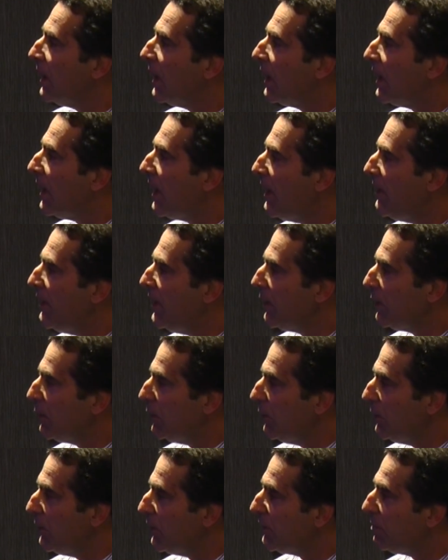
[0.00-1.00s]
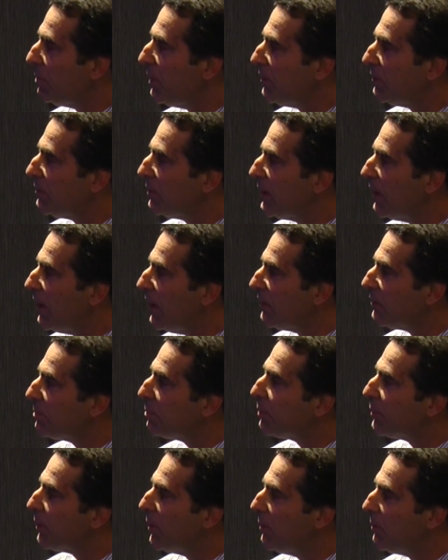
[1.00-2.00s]
and they're called the
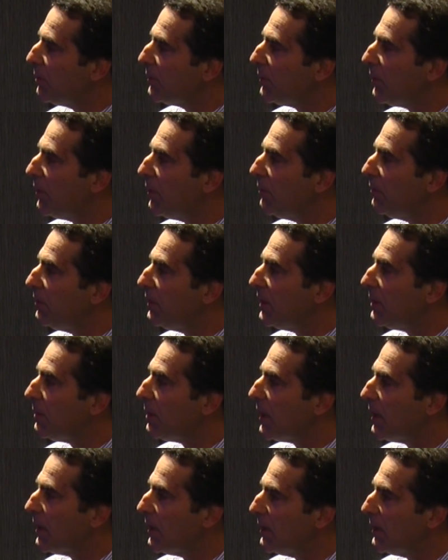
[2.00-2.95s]
specialised pro-resolving